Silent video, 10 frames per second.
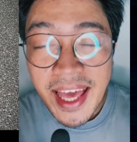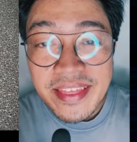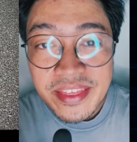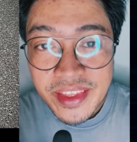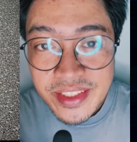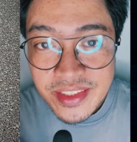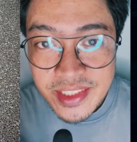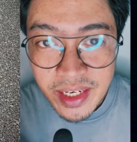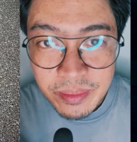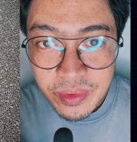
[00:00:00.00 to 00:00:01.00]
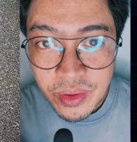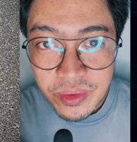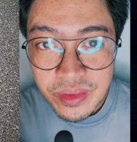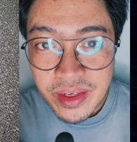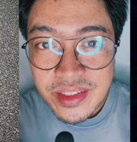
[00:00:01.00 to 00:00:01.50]
at this time, though,
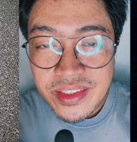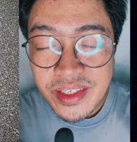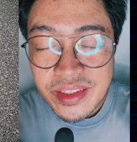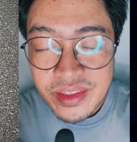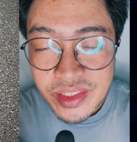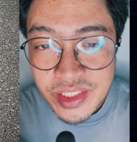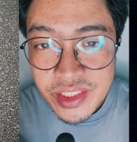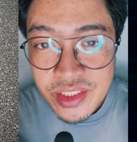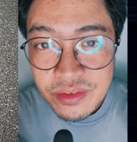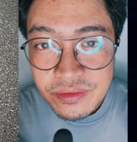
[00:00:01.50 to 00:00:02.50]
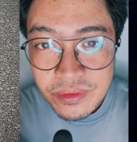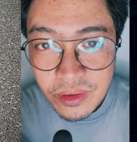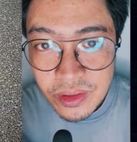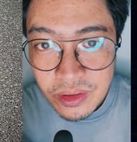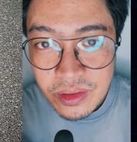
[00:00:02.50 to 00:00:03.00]
there's a leaked
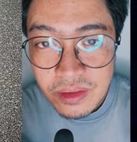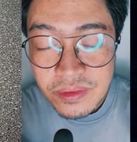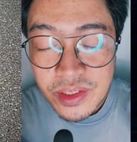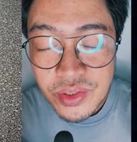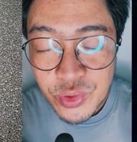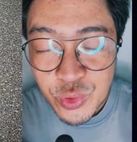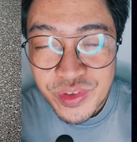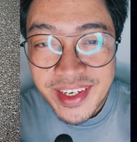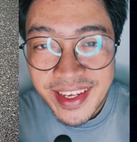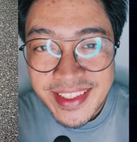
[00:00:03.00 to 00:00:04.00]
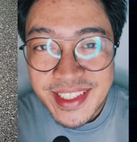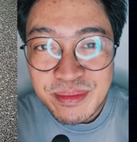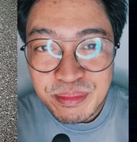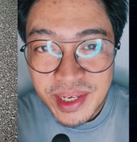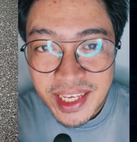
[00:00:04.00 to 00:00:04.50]
photo of a new Nike
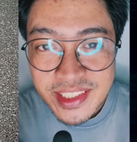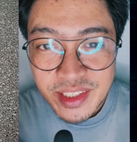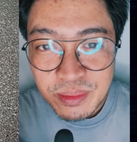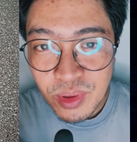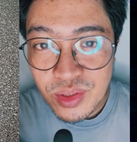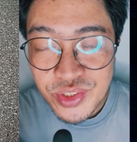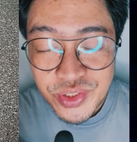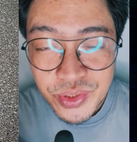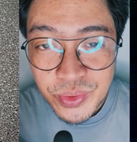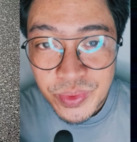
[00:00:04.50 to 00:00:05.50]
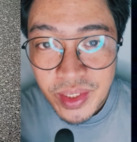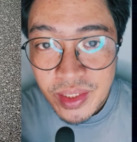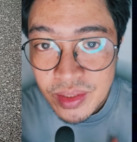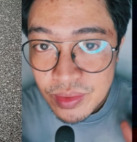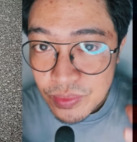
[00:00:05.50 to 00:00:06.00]
basketball shoe
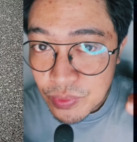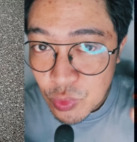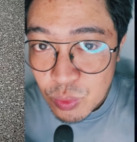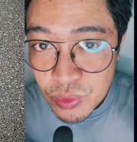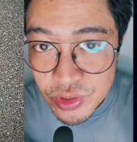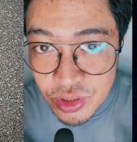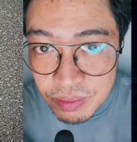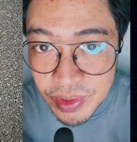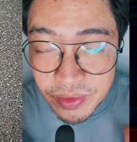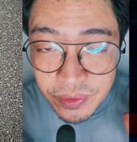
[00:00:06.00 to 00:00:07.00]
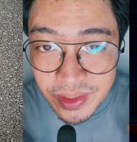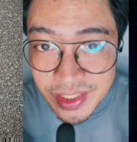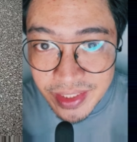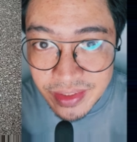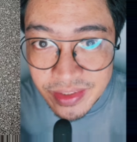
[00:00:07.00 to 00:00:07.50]
rumored to be for
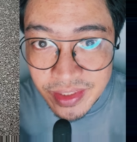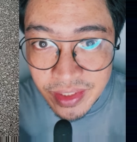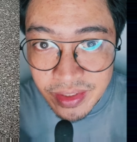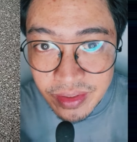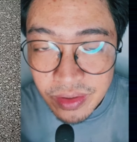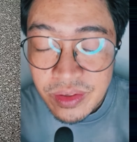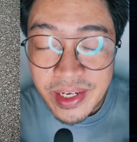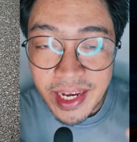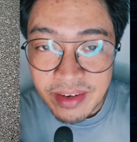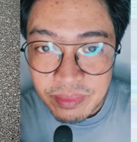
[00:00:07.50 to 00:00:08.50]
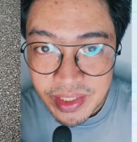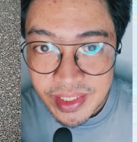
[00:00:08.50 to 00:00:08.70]
kids, although I have my